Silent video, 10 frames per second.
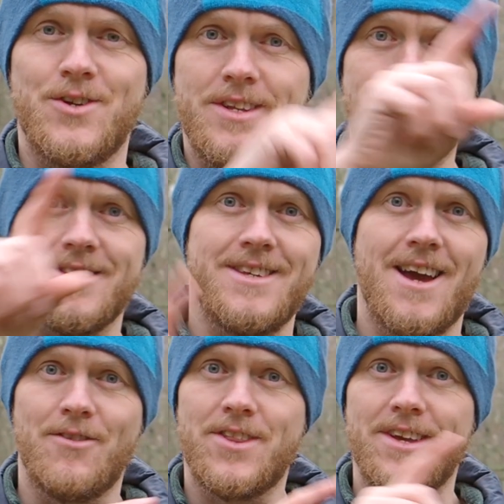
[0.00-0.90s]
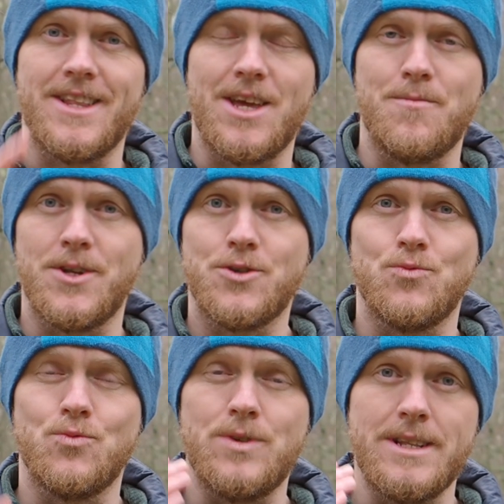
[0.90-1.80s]
You need to see everything in the image. You're
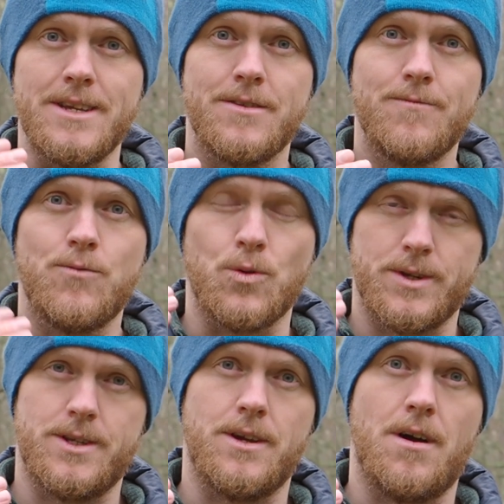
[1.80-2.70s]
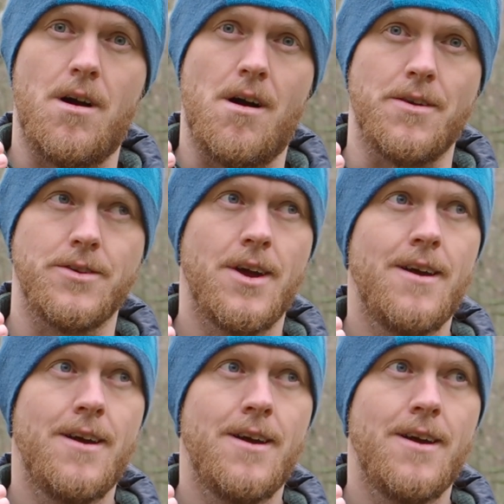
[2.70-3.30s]
really focusing on